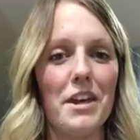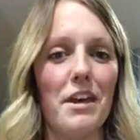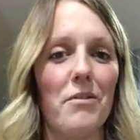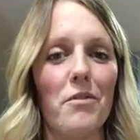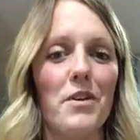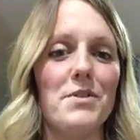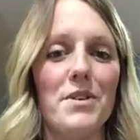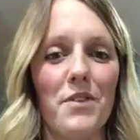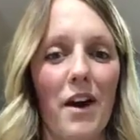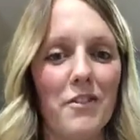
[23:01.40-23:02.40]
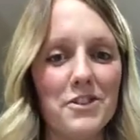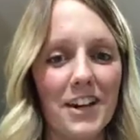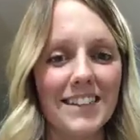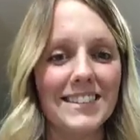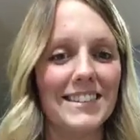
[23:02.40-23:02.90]
the reviews if you have a
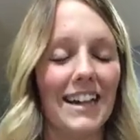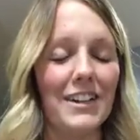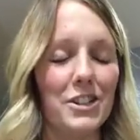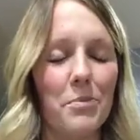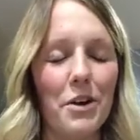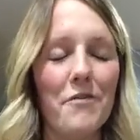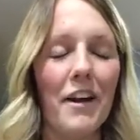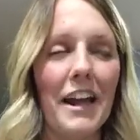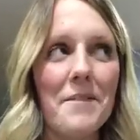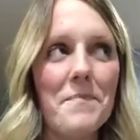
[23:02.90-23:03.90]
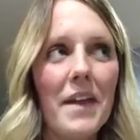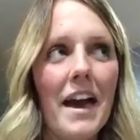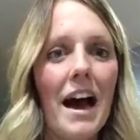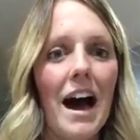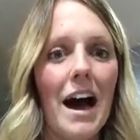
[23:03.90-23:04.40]
chance. It's actually pretty funny.
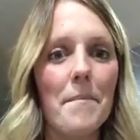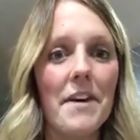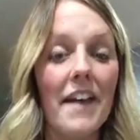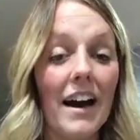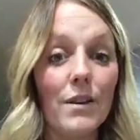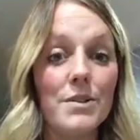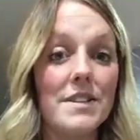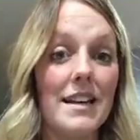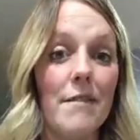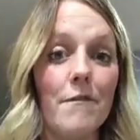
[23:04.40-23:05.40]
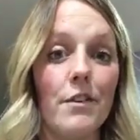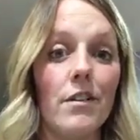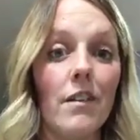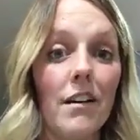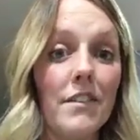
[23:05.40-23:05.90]
And that goes the same
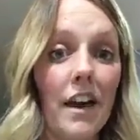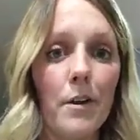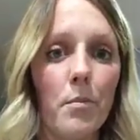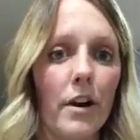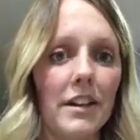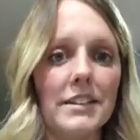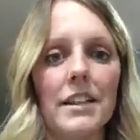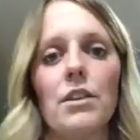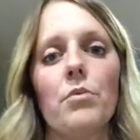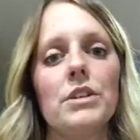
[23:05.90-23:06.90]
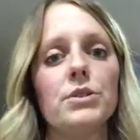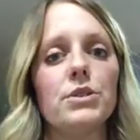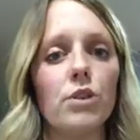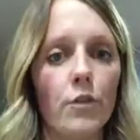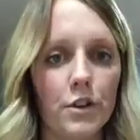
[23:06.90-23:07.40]
for a lot of the other products like the Russell
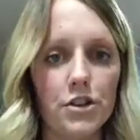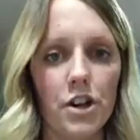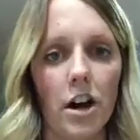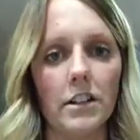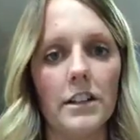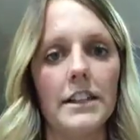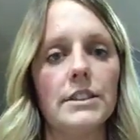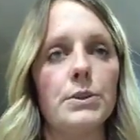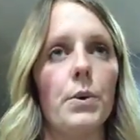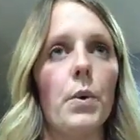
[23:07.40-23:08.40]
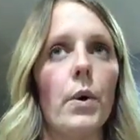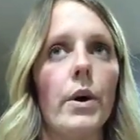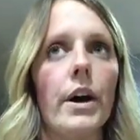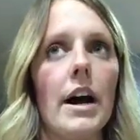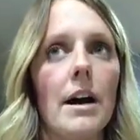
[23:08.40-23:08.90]
Stover's chocolates
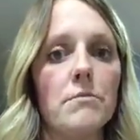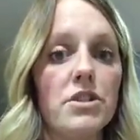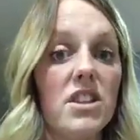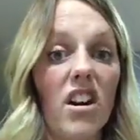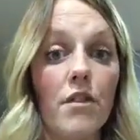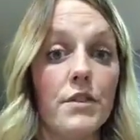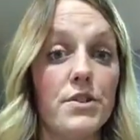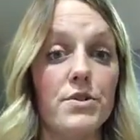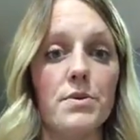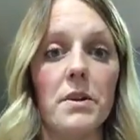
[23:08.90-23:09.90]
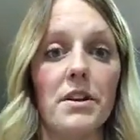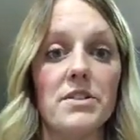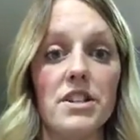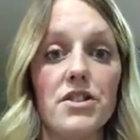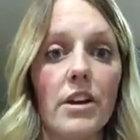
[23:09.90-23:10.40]
or just the artificial
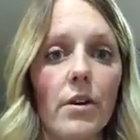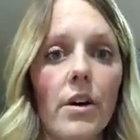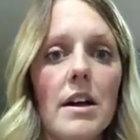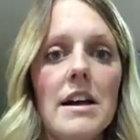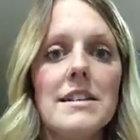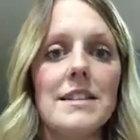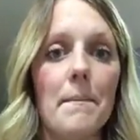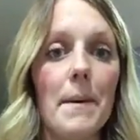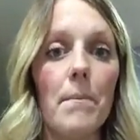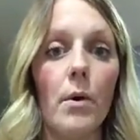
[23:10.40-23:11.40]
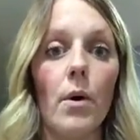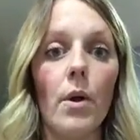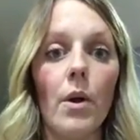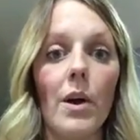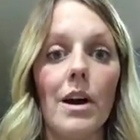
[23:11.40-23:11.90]
sweeteners in general. Some
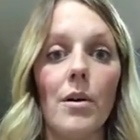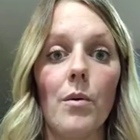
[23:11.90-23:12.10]
people